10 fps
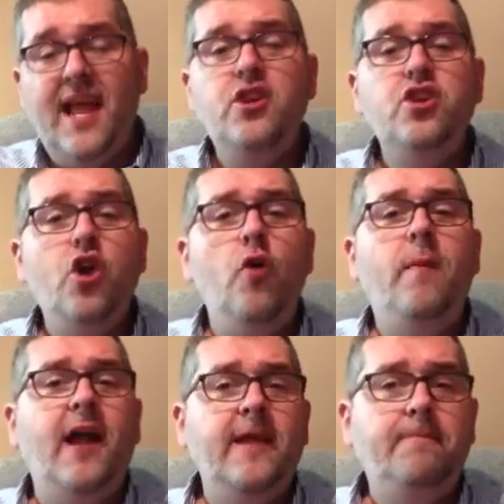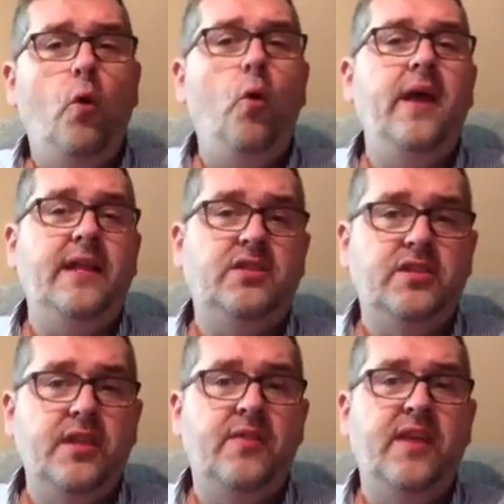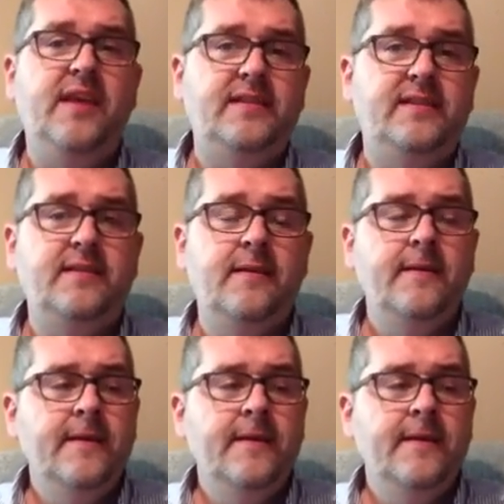and nobody points to this,